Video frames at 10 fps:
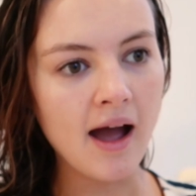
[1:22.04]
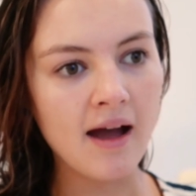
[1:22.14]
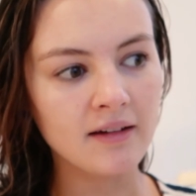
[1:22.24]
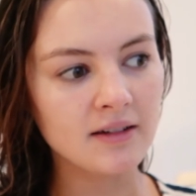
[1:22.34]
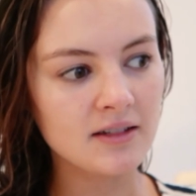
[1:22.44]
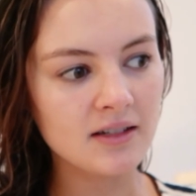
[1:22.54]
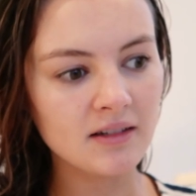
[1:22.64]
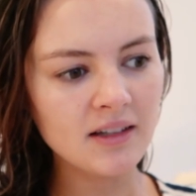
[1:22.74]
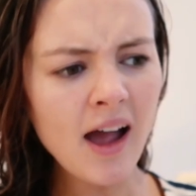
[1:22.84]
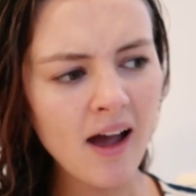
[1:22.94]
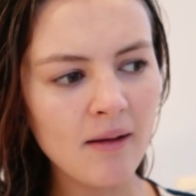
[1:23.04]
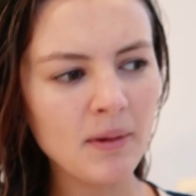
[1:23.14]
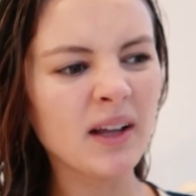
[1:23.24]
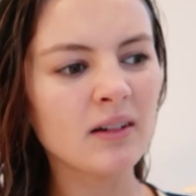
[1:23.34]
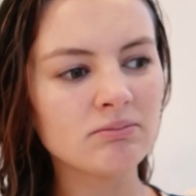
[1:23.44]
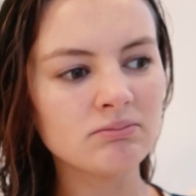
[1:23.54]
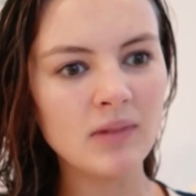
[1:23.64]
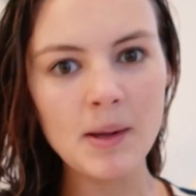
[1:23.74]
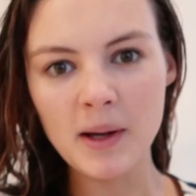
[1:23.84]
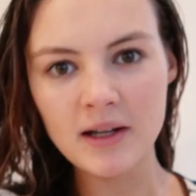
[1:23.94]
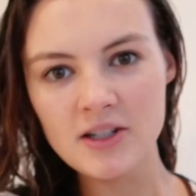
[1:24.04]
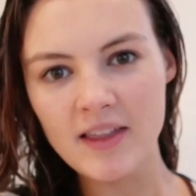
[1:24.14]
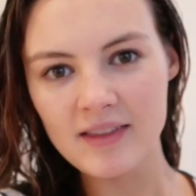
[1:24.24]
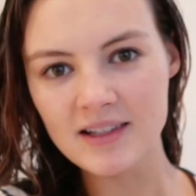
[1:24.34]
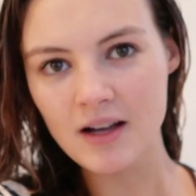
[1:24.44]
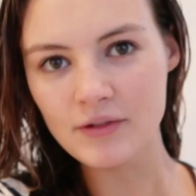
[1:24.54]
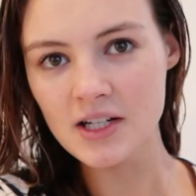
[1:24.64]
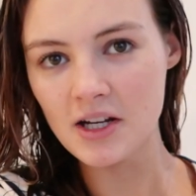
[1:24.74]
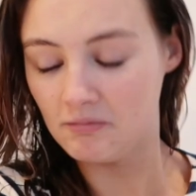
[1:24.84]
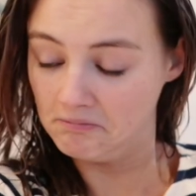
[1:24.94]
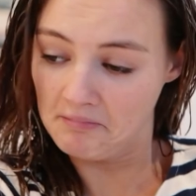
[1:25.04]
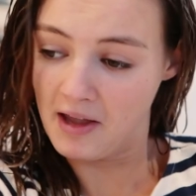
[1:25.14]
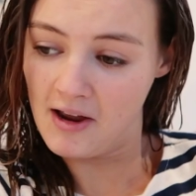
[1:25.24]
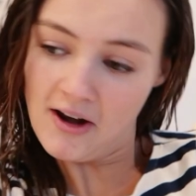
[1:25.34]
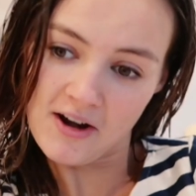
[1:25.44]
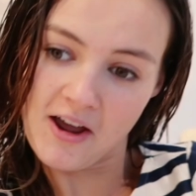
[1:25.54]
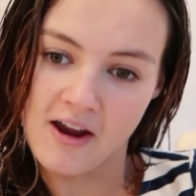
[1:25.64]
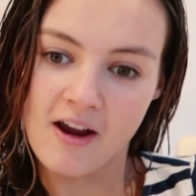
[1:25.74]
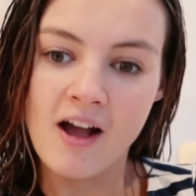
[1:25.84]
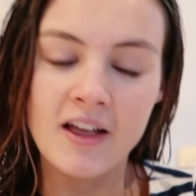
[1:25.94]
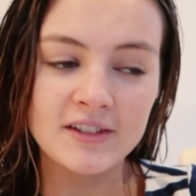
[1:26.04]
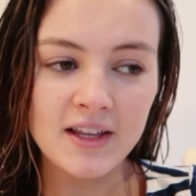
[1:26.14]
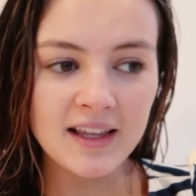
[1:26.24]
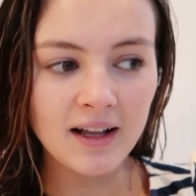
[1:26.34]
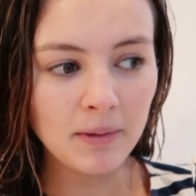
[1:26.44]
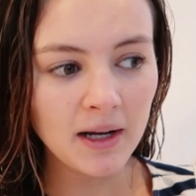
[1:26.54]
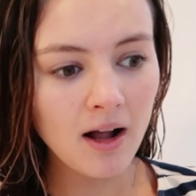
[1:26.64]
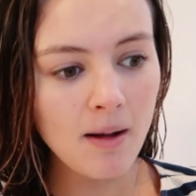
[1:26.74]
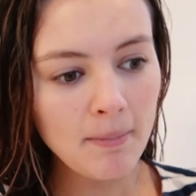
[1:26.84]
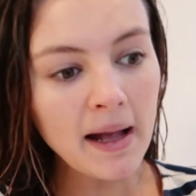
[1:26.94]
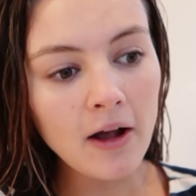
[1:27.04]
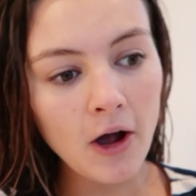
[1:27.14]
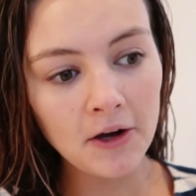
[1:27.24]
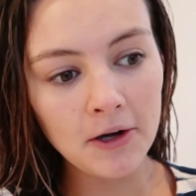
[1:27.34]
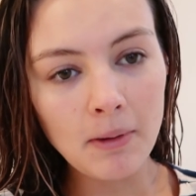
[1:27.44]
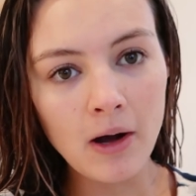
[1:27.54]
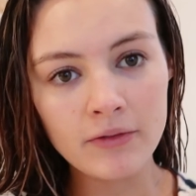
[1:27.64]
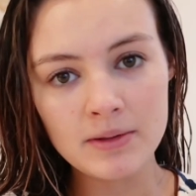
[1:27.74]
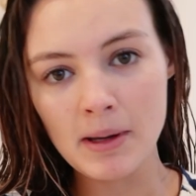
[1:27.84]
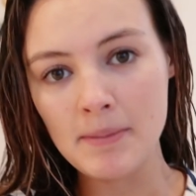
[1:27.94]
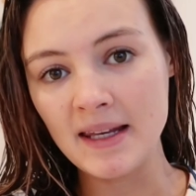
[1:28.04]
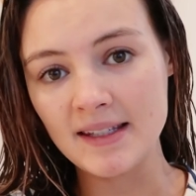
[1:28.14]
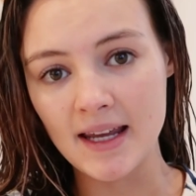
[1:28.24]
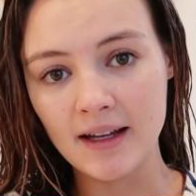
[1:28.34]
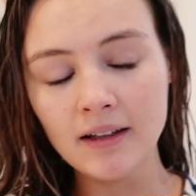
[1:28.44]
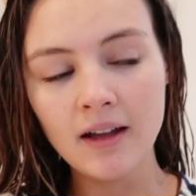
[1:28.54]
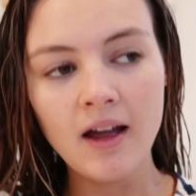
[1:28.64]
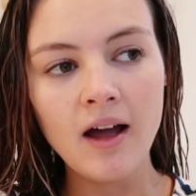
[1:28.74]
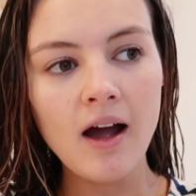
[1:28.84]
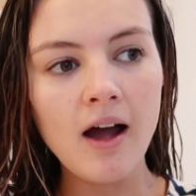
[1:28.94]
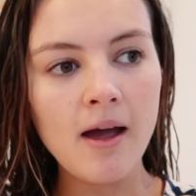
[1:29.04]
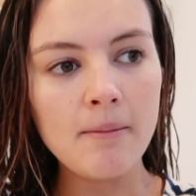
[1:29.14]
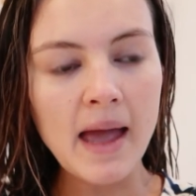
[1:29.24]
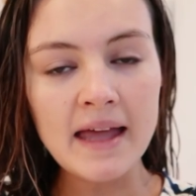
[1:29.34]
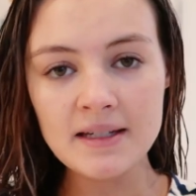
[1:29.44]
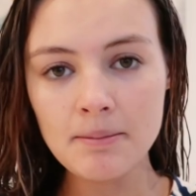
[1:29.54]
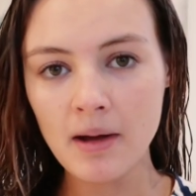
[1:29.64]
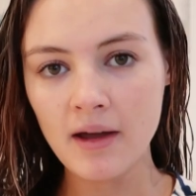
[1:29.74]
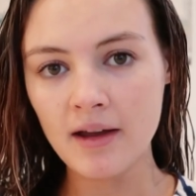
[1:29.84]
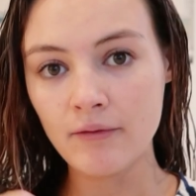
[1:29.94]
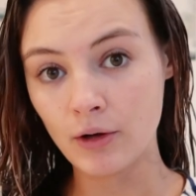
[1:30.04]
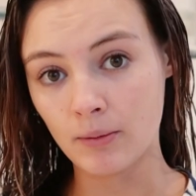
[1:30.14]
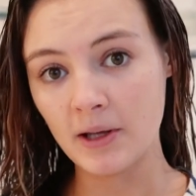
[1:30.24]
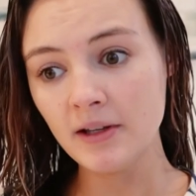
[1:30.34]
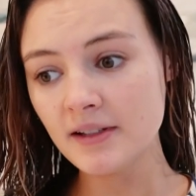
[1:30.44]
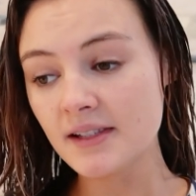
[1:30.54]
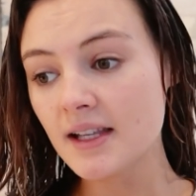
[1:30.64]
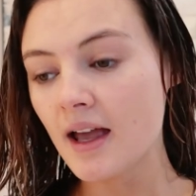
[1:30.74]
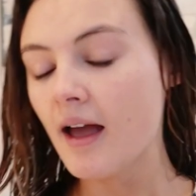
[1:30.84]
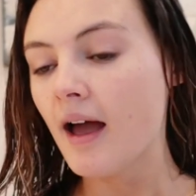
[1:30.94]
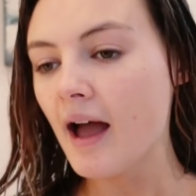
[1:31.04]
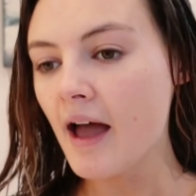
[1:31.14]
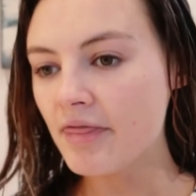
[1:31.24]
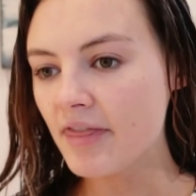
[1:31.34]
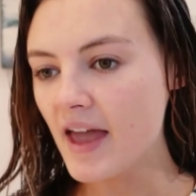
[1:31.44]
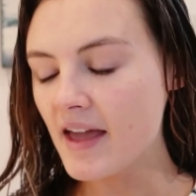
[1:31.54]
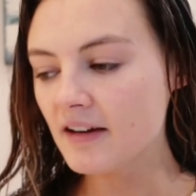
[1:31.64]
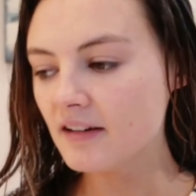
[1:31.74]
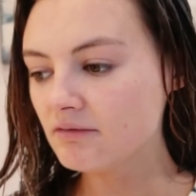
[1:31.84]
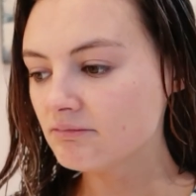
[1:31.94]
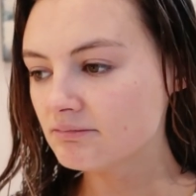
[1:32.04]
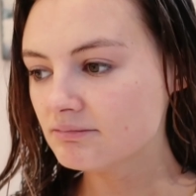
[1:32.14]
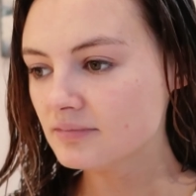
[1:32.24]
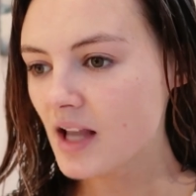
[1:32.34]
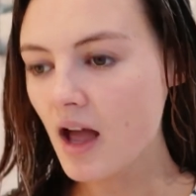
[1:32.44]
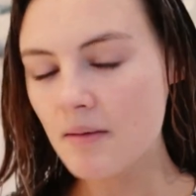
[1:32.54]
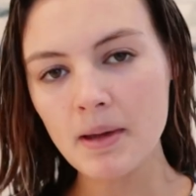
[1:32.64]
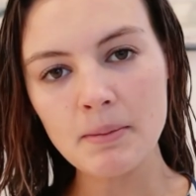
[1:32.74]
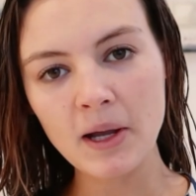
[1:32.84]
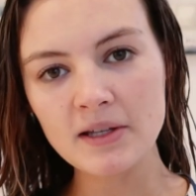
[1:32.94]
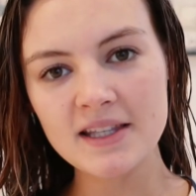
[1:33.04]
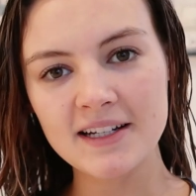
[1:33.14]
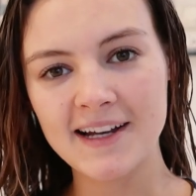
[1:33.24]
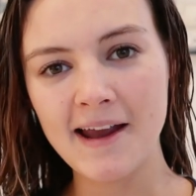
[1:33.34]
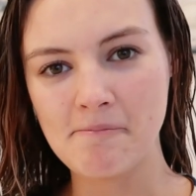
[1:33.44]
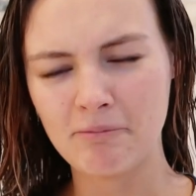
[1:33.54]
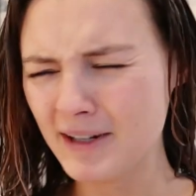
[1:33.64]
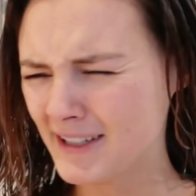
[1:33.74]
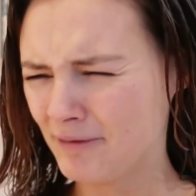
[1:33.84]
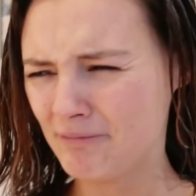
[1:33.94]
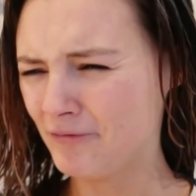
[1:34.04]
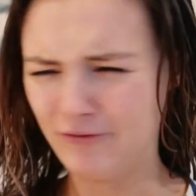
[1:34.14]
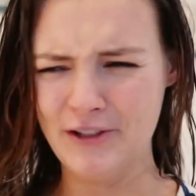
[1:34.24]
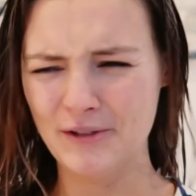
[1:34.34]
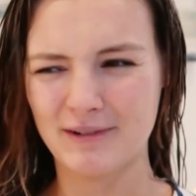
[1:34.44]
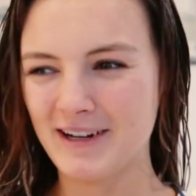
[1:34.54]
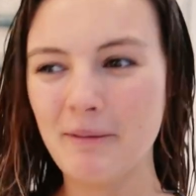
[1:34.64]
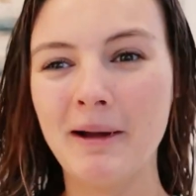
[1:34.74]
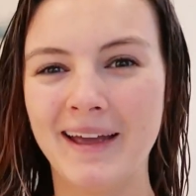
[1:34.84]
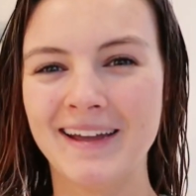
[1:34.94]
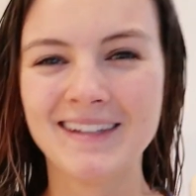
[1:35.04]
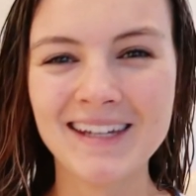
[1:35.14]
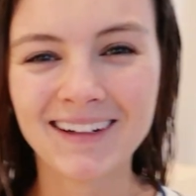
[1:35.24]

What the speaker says: And yeah, I'm like, maybe I can do that this afternoon. I don't know. So I think I'm gonna come back home after my meeting, edit my Vlogmas, and then yeah, maybe go to the gym, which feels really weird.